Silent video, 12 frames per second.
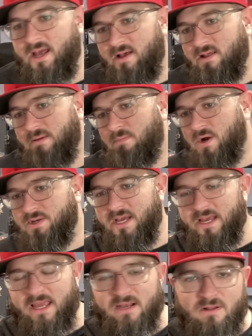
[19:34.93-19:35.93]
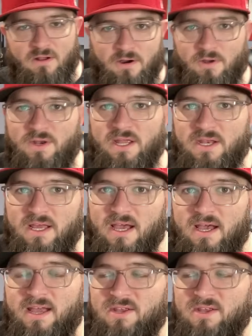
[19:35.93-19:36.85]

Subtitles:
Ellie, Marte, Candelario, and India,